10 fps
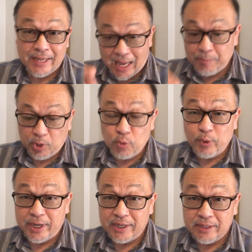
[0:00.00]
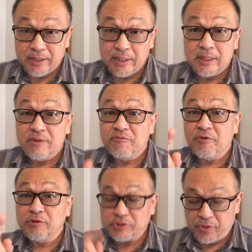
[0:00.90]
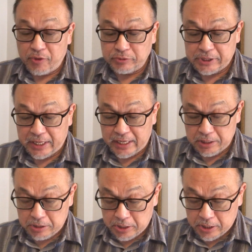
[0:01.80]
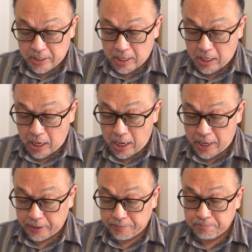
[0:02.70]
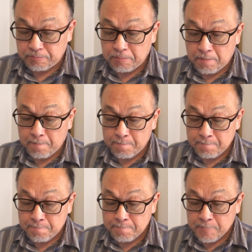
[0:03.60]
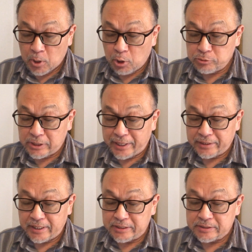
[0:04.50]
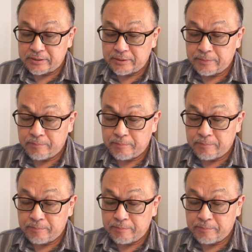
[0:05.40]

I'm going to read verse 13 on. It goes like this.